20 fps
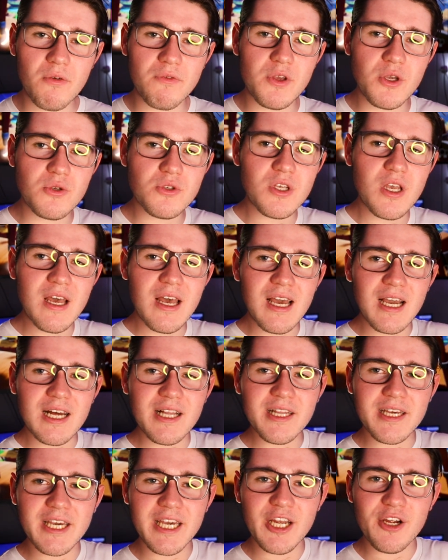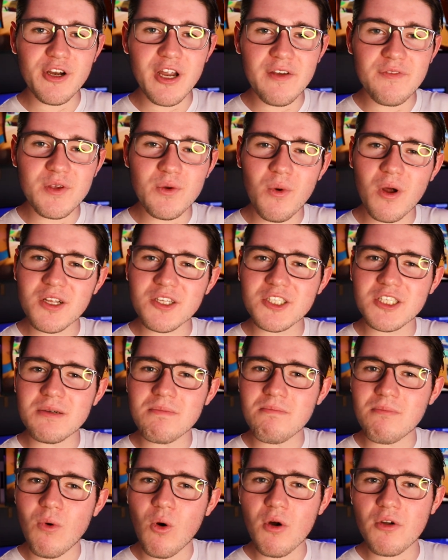reviews, click here. If you want to see
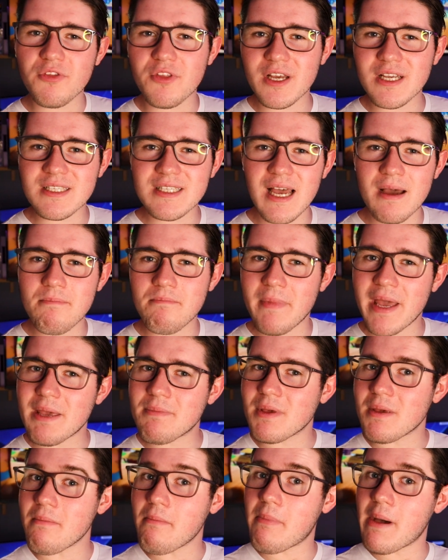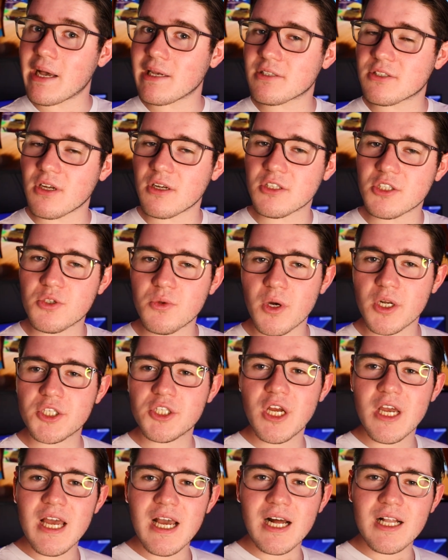more things that may be best on
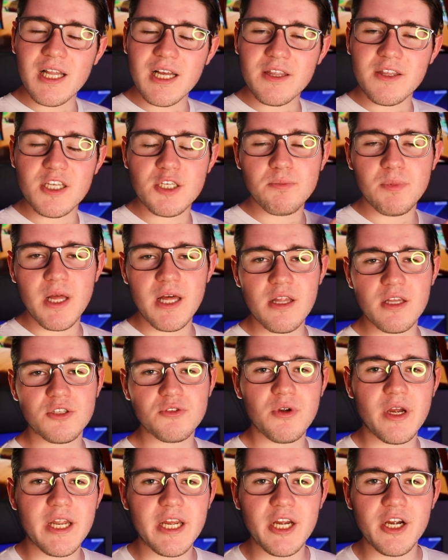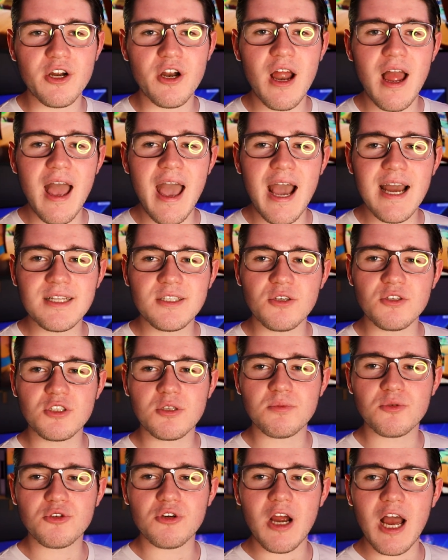Switch, click this playlist right here. And to
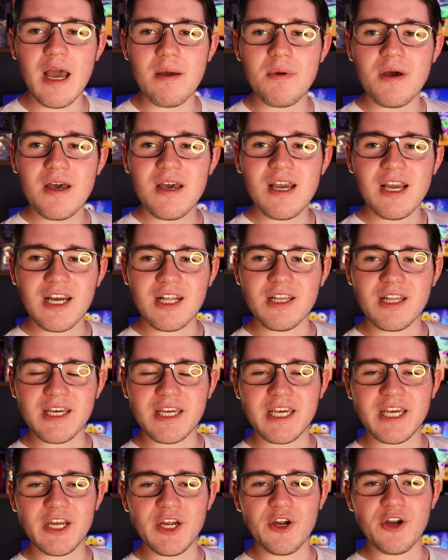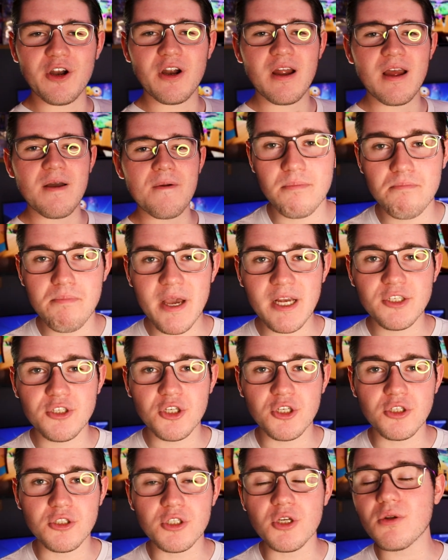subscribe, click here. Make
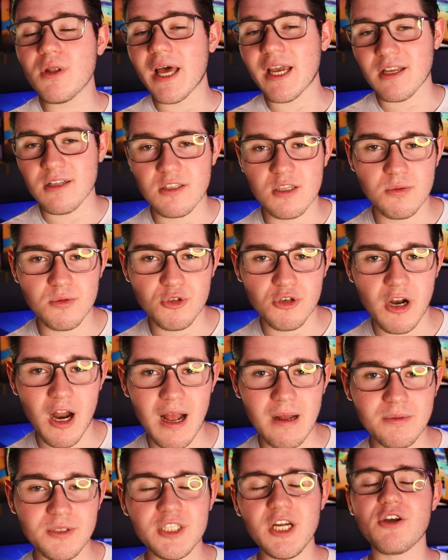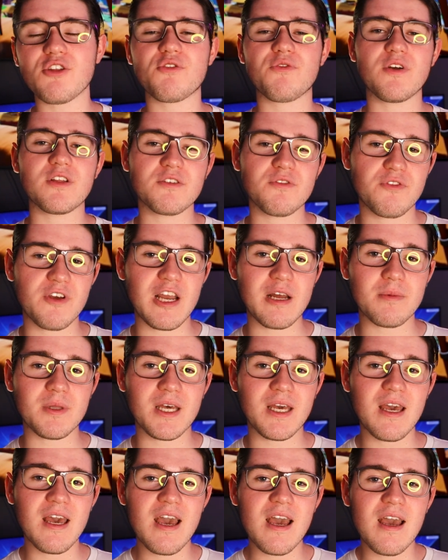sure you do like and subscribe, share with your friends and
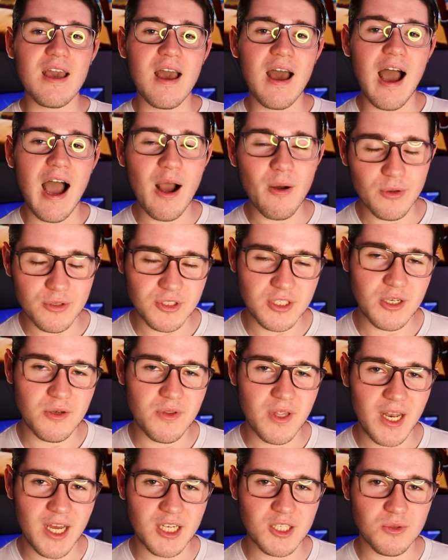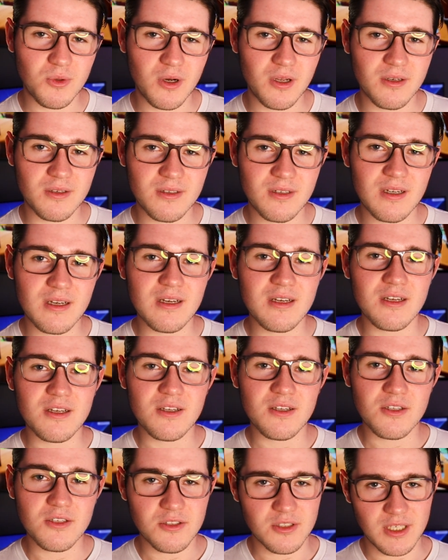family. I will see you in the next one.
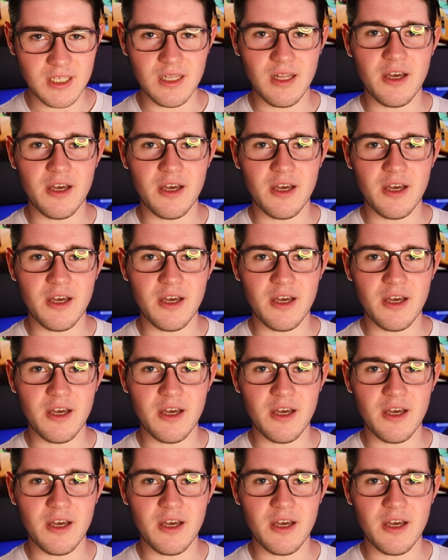See you